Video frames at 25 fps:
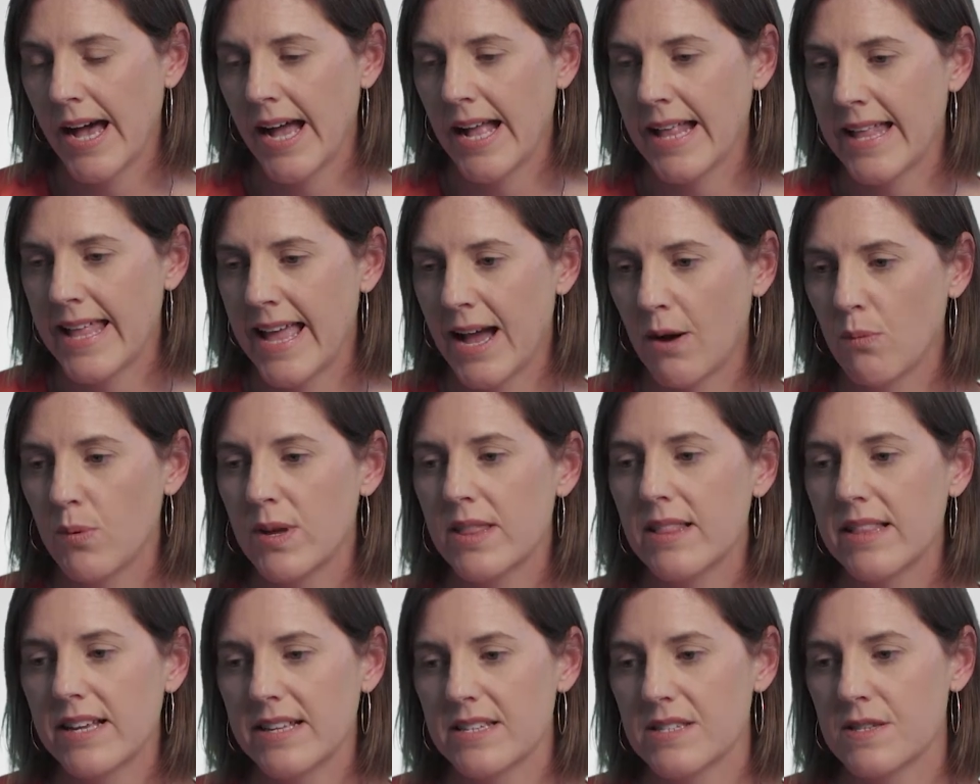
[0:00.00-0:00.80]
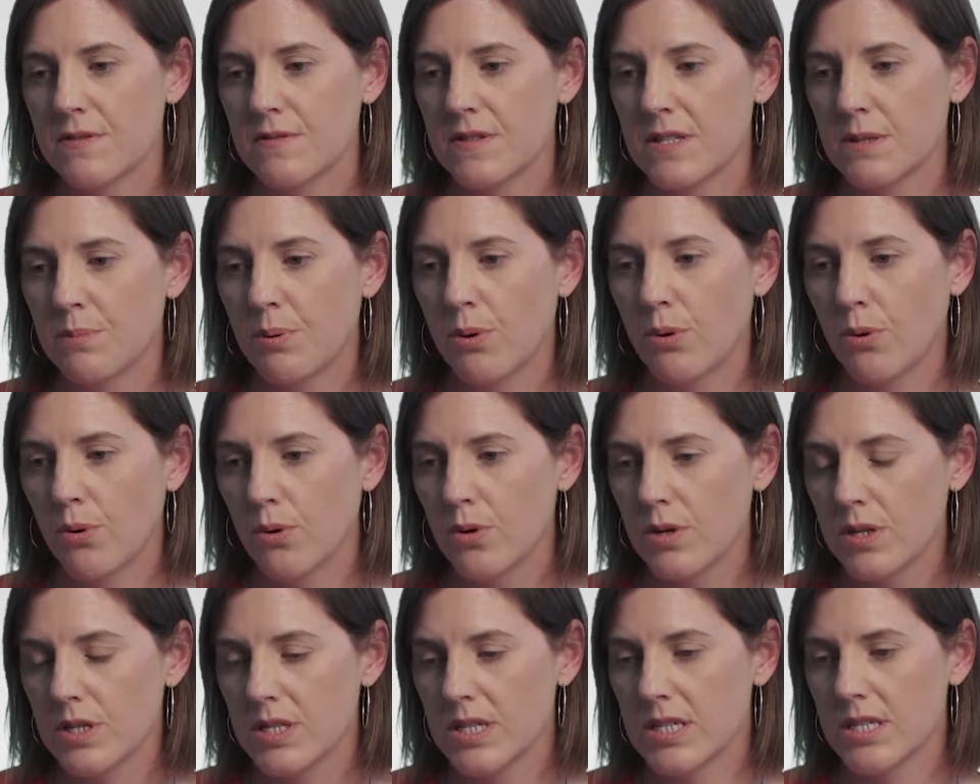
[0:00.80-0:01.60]
Now with letters of
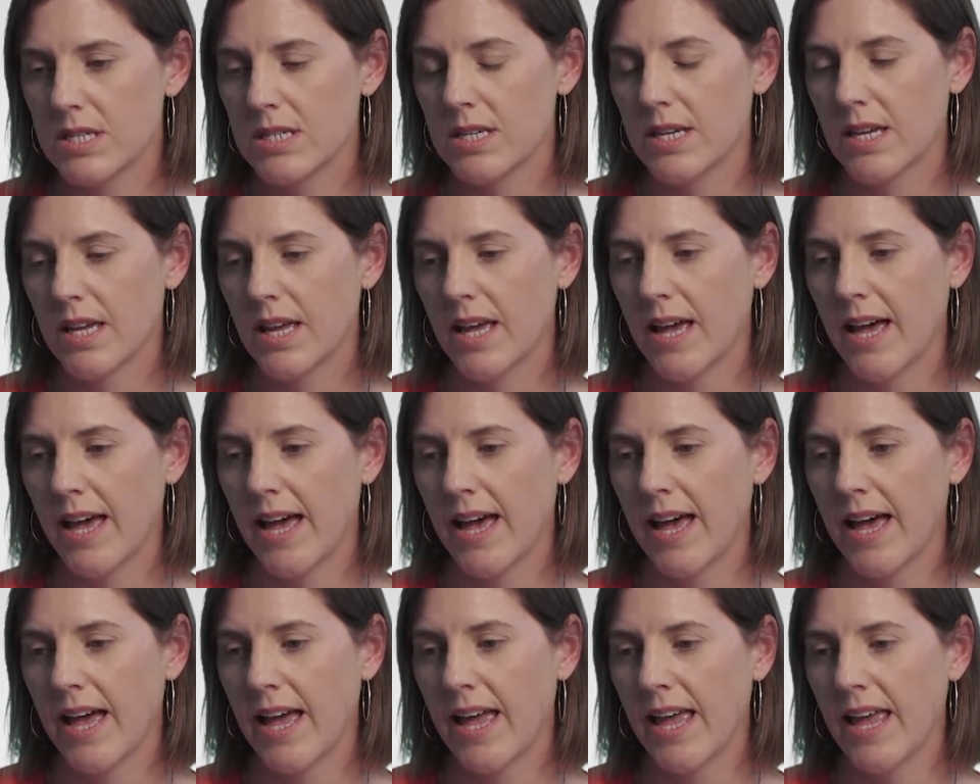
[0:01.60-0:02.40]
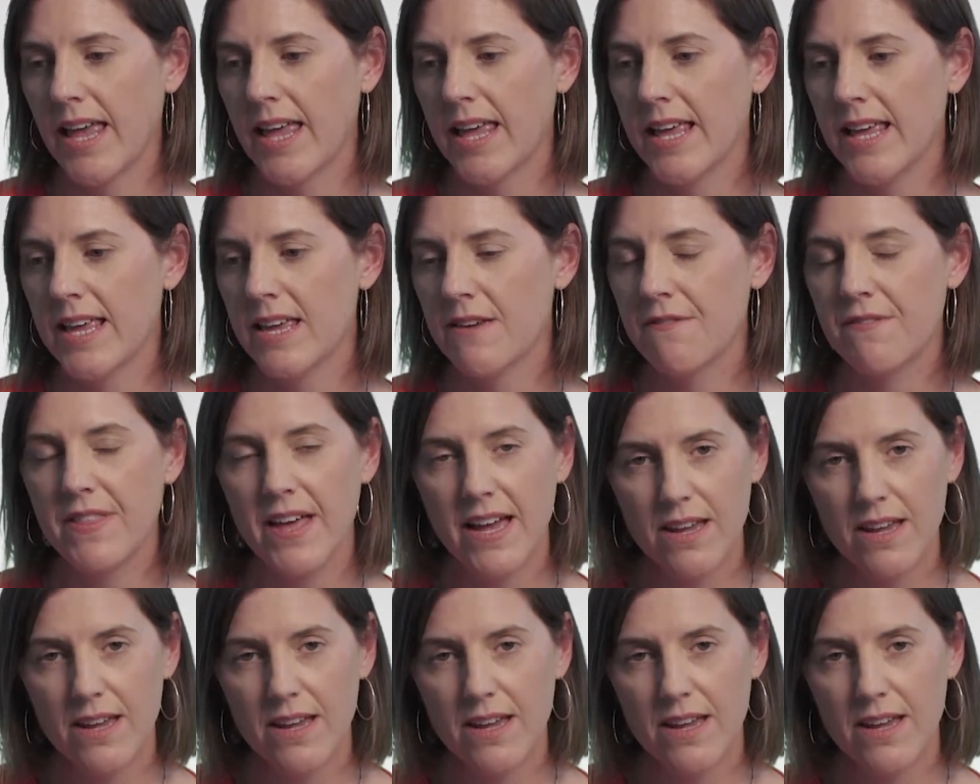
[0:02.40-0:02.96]
support, if